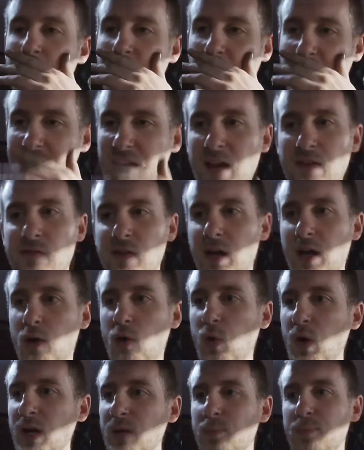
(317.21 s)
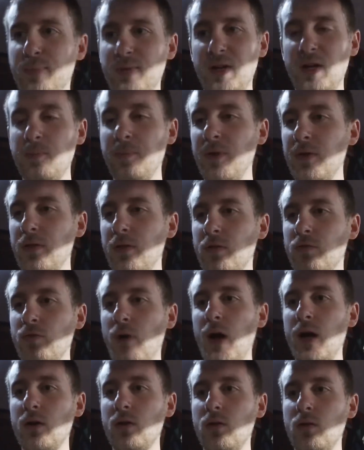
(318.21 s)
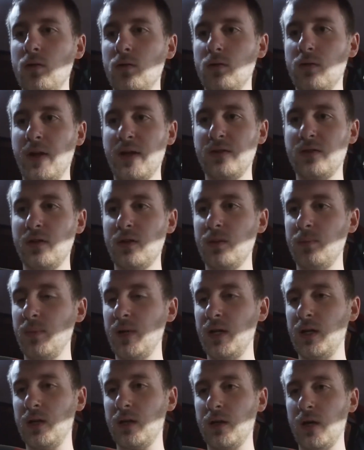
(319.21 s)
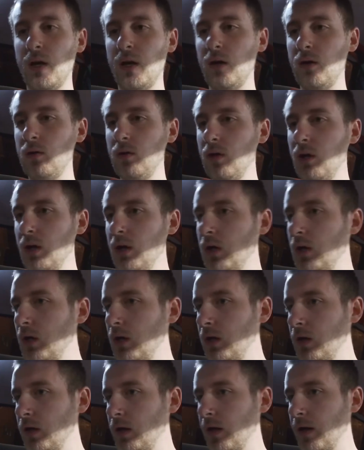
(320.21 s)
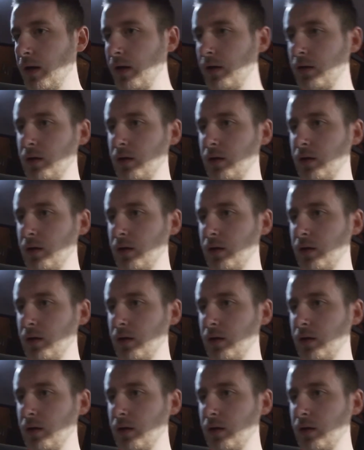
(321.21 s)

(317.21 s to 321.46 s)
I gave it a quick blip of the throttle less than a minute ago, and